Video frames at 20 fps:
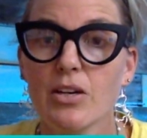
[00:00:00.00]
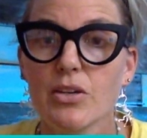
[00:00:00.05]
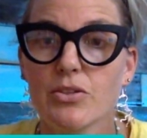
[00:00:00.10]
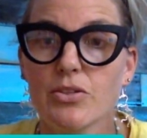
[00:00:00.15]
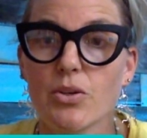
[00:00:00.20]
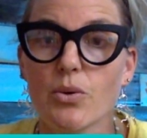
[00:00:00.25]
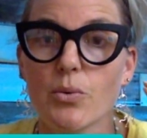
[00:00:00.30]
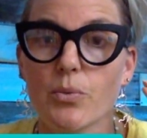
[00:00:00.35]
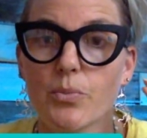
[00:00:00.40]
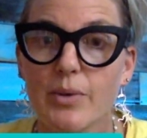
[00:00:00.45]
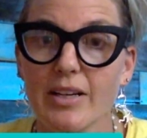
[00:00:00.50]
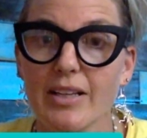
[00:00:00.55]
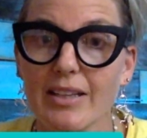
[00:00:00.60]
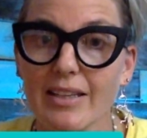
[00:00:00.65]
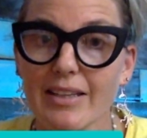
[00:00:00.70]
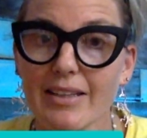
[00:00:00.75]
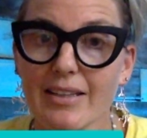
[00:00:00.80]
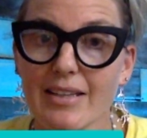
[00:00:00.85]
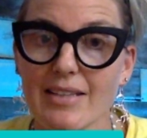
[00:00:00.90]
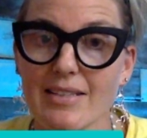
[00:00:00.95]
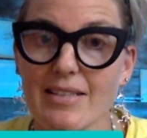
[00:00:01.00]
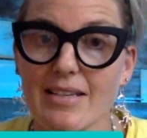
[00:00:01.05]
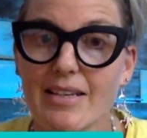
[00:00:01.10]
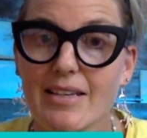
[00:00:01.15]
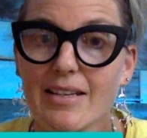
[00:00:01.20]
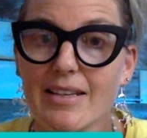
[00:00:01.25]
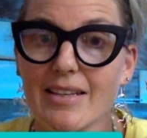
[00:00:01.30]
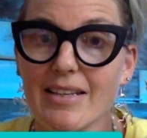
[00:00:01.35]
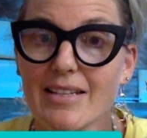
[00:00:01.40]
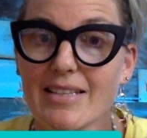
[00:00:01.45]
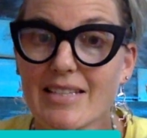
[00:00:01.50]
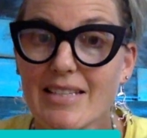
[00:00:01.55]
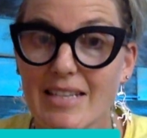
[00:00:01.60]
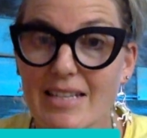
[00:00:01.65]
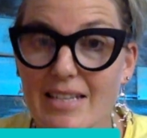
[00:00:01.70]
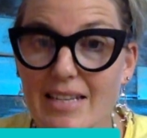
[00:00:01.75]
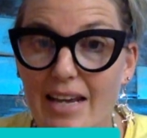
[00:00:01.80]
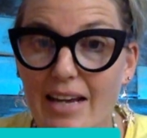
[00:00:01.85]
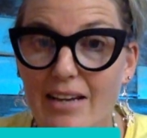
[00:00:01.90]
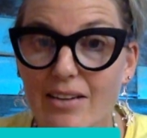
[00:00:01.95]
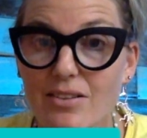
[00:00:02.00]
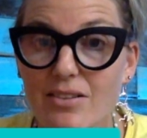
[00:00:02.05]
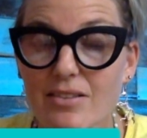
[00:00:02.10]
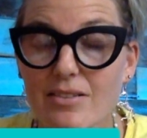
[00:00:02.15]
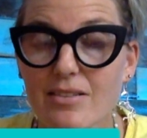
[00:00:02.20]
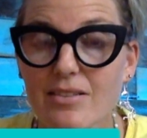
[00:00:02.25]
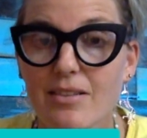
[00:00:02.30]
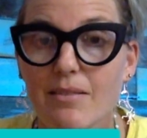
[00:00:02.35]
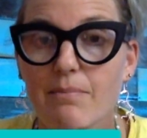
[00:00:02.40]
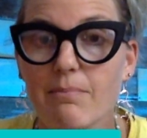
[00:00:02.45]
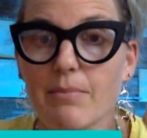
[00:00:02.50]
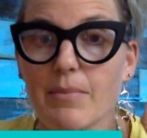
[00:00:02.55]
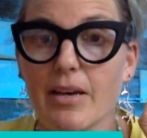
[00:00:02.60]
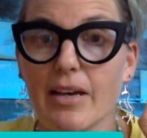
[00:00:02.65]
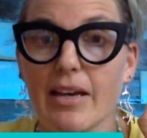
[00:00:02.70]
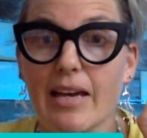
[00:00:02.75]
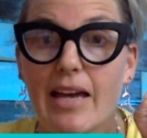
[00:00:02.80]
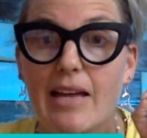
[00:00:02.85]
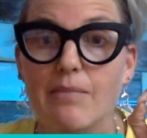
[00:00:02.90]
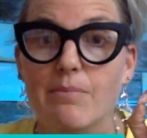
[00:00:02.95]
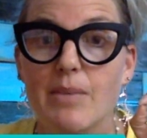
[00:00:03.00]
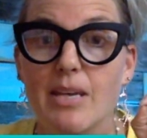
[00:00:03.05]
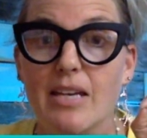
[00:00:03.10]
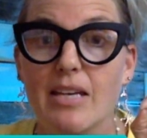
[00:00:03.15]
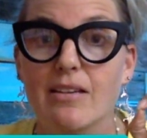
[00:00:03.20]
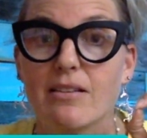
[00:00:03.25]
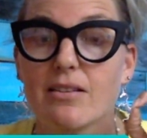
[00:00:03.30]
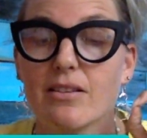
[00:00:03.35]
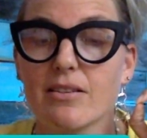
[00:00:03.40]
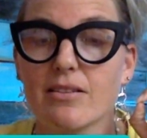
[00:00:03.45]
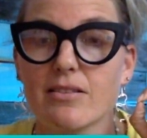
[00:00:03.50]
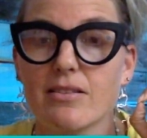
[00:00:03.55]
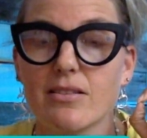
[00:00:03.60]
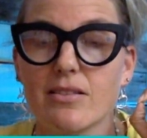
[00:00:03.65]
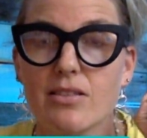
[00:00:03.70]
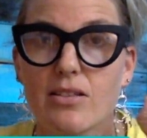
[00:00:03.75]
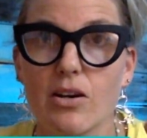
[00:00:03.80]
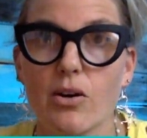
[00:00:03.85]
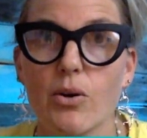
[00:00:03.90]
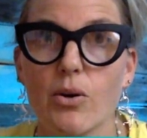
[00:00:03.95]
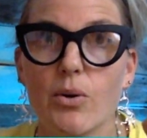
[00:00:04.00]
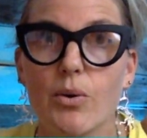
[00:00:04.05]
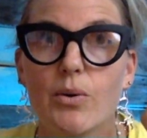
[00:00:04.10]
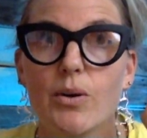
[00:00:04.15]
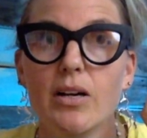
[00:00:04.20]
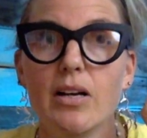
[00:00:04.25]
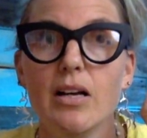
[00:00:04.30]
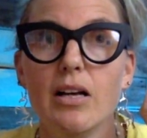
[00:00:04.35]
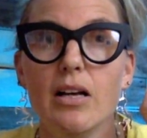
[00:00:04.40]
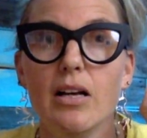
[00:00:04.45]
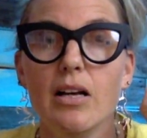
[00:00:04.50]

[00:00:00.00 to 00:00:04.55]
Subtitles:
So really listen. The details can mean so